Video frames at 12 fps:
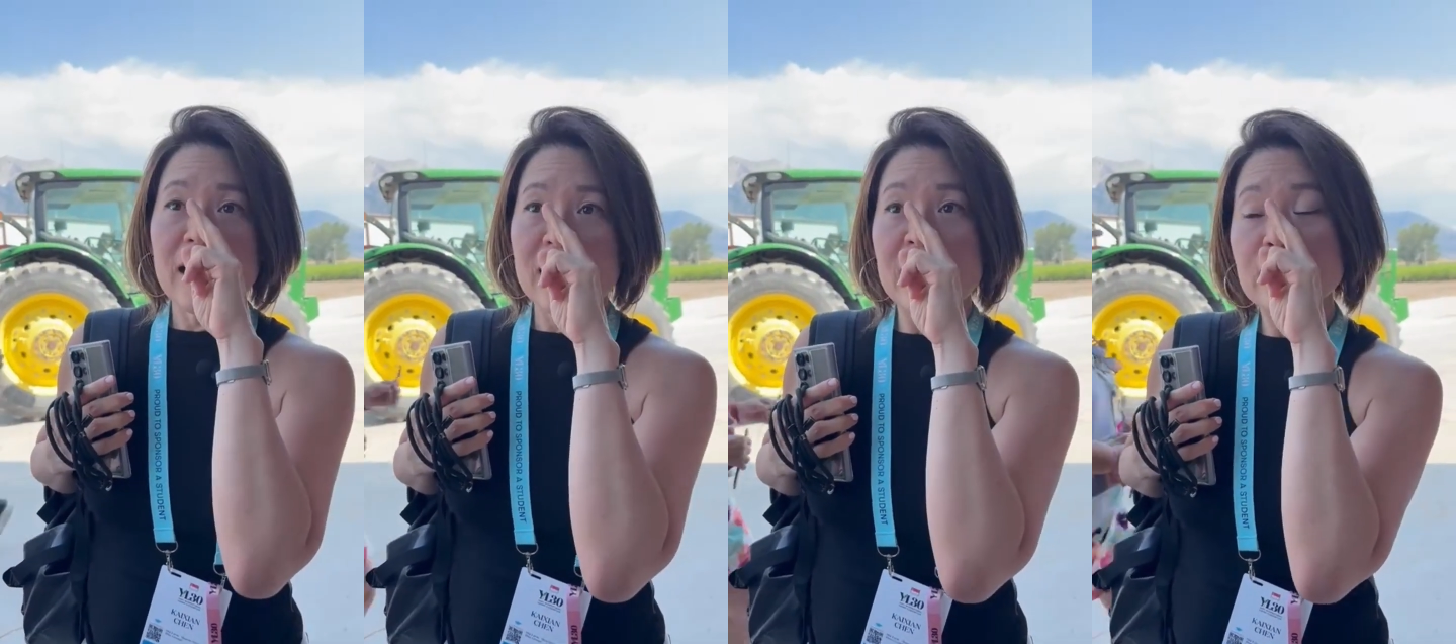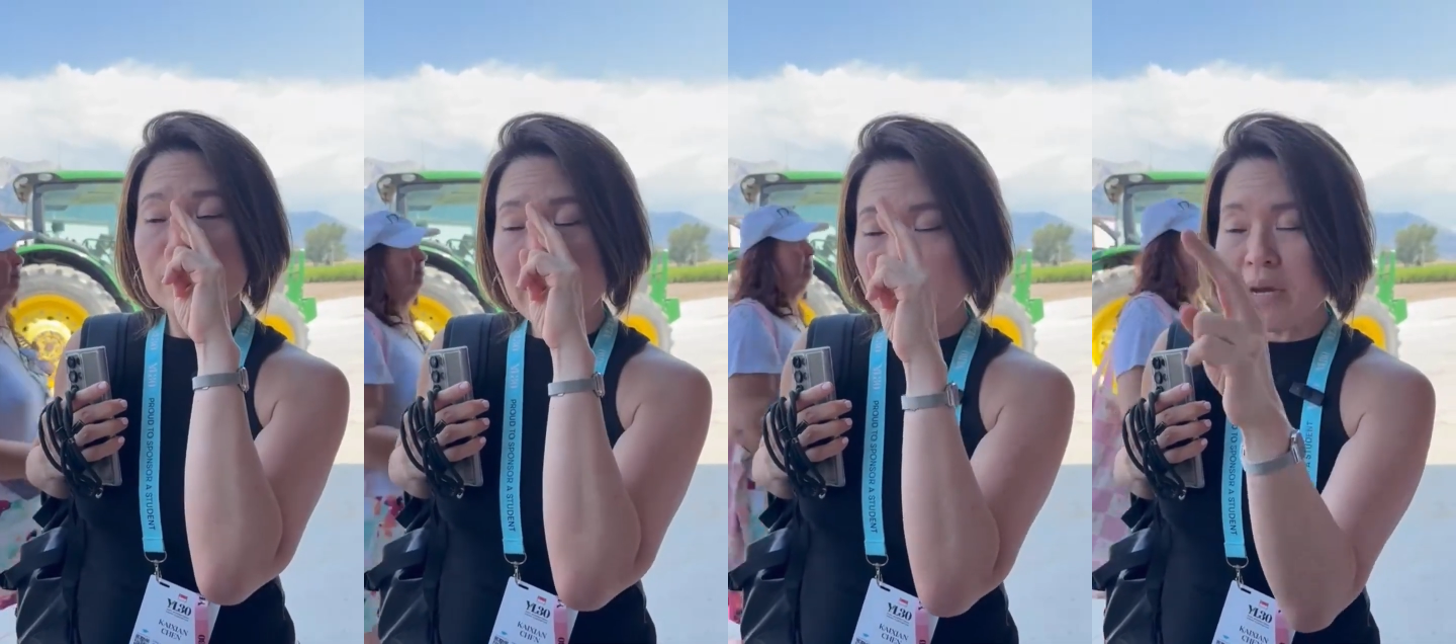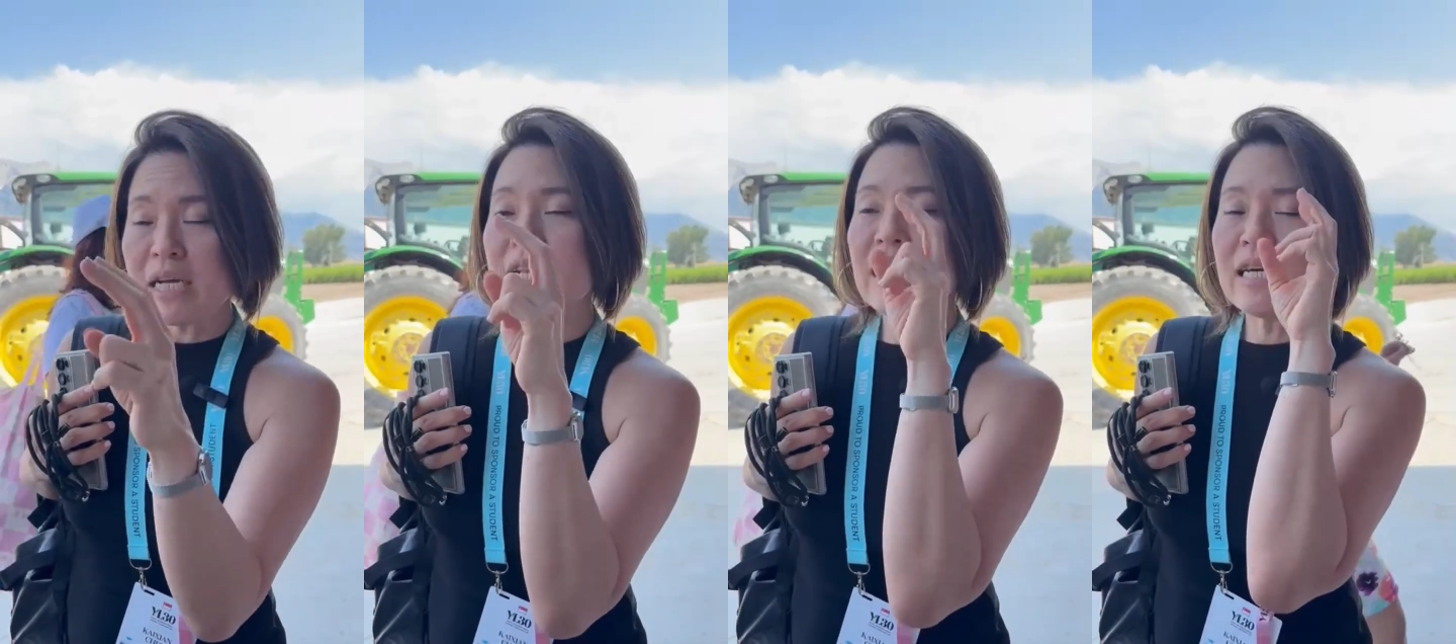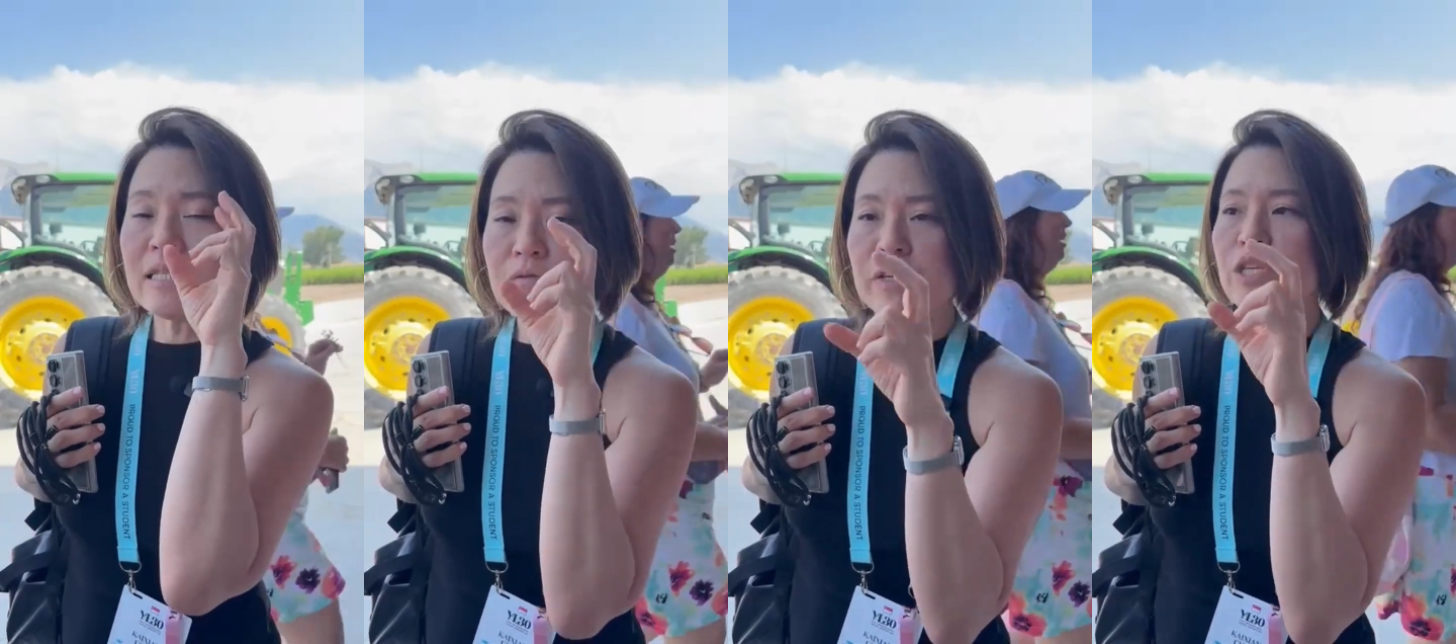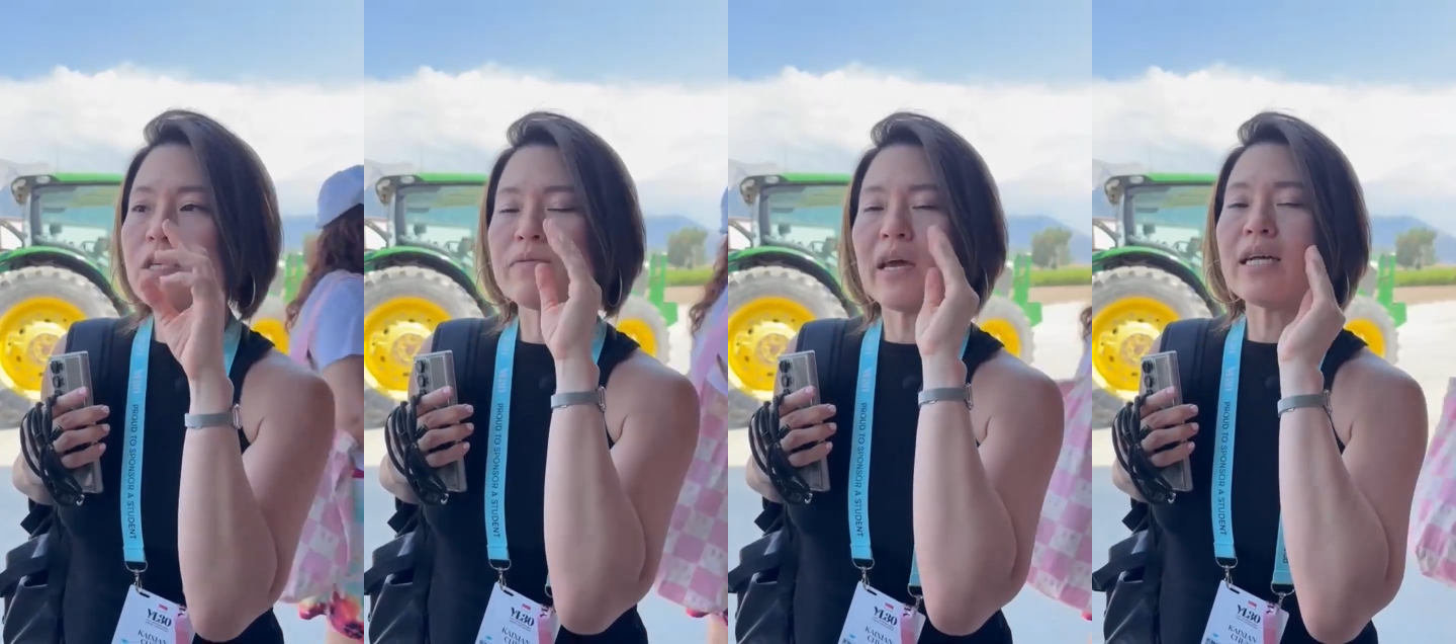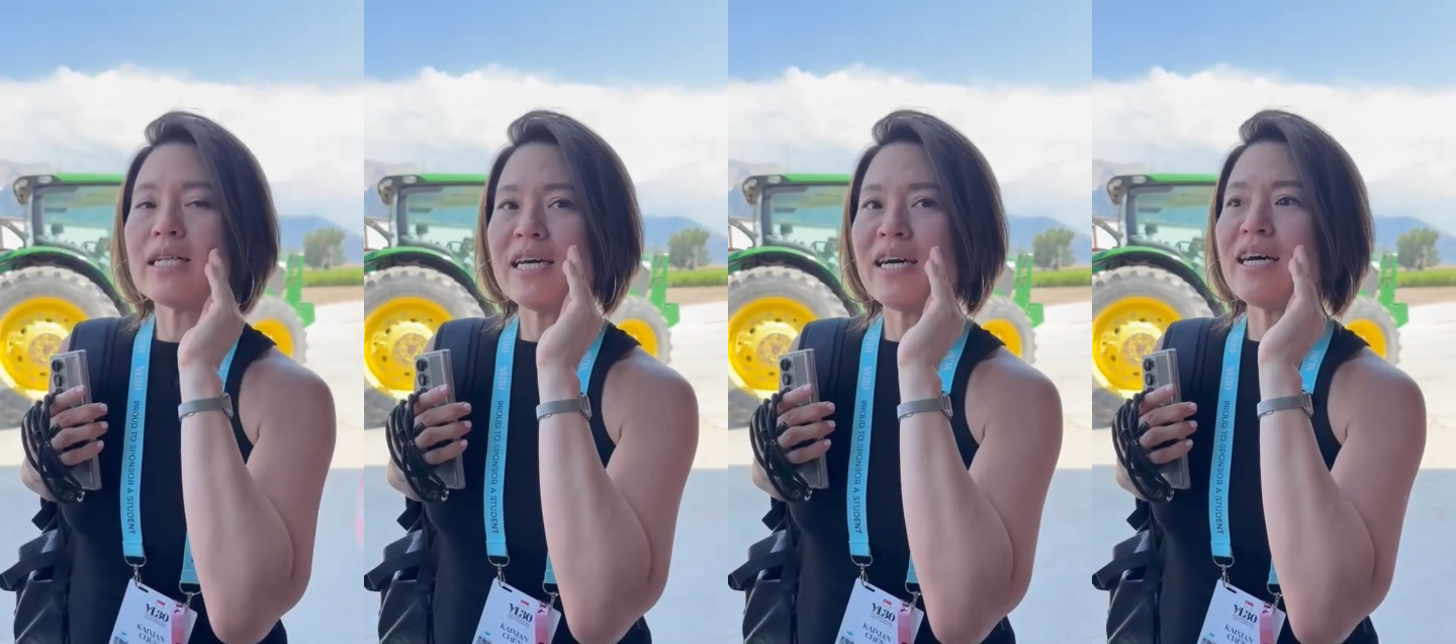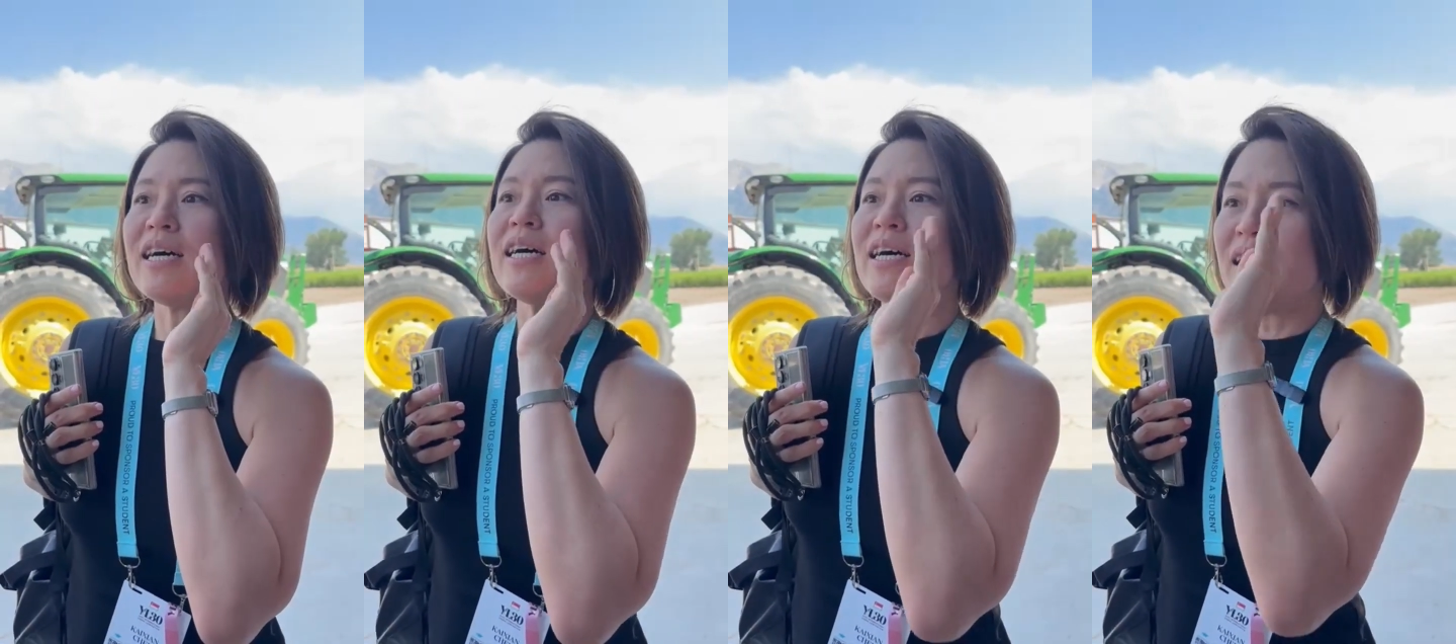he's very clear, his vision is very clear.